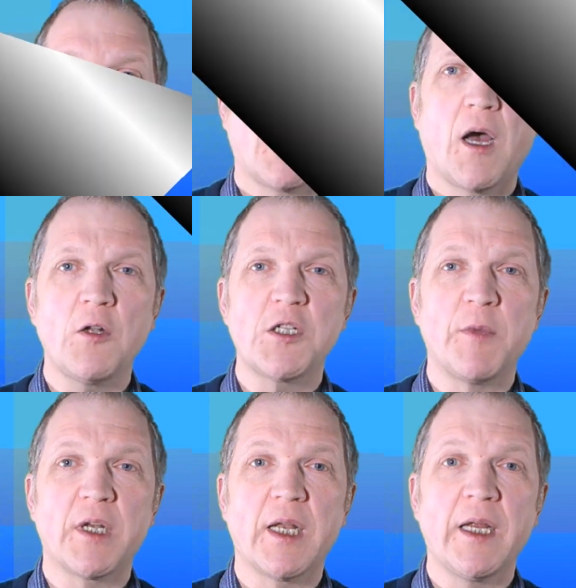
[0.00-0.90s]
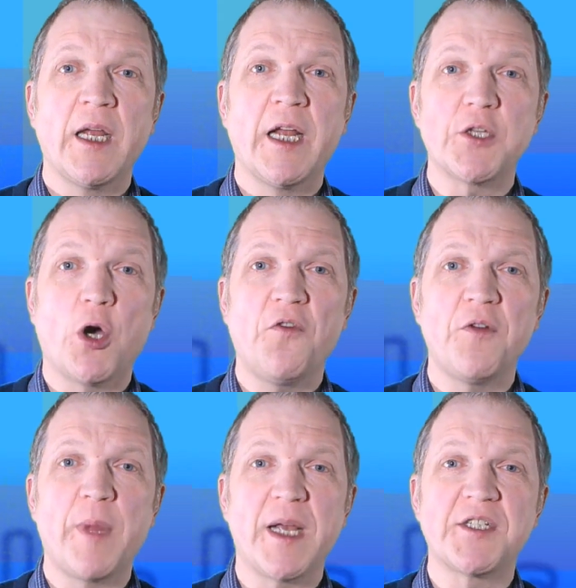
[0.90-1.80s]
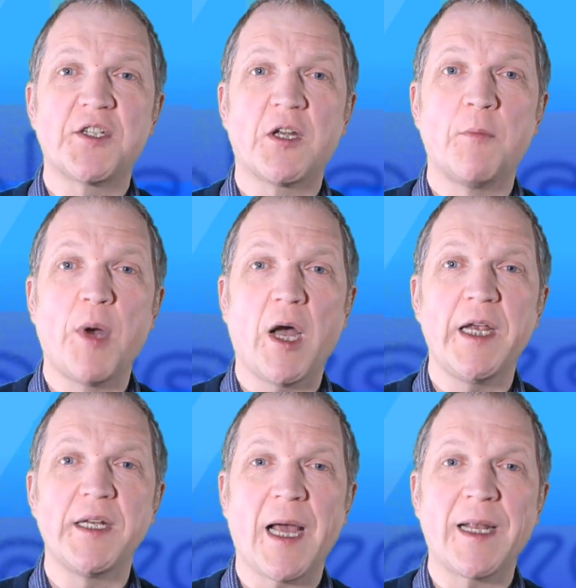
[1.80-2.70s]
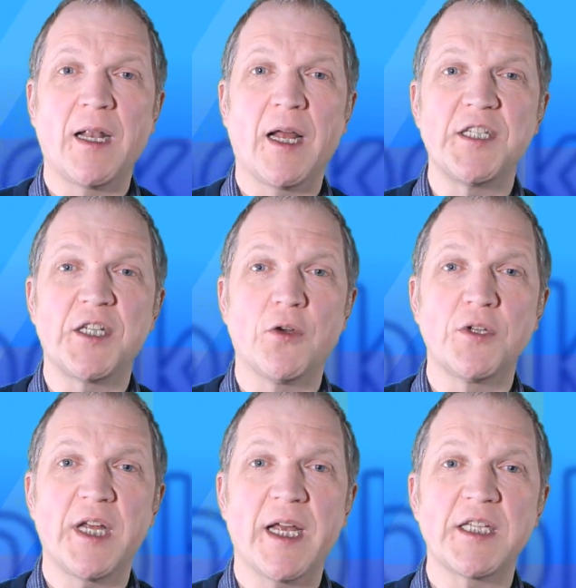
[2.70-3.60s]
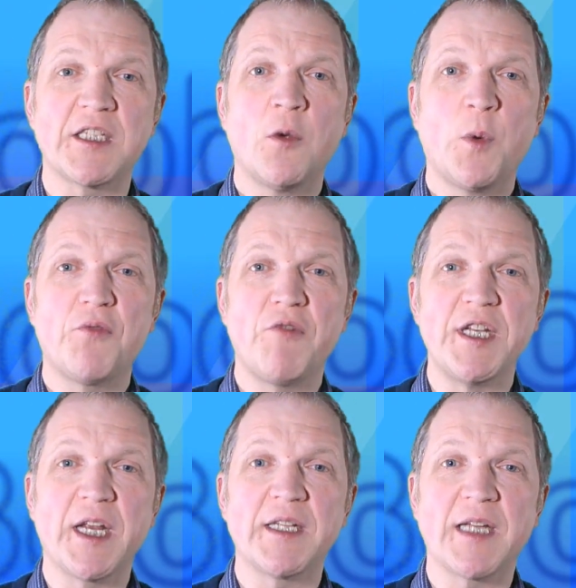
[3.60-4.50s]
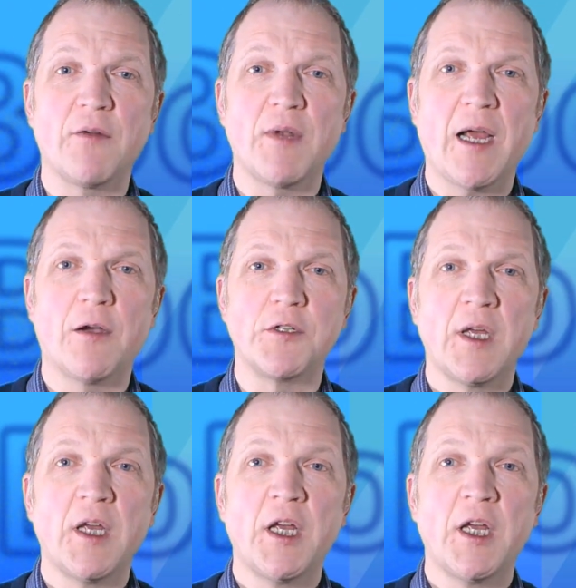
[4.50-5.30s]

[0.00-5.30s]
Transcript: Ultimately, it's often best to combine analysing your text with reading it out loud.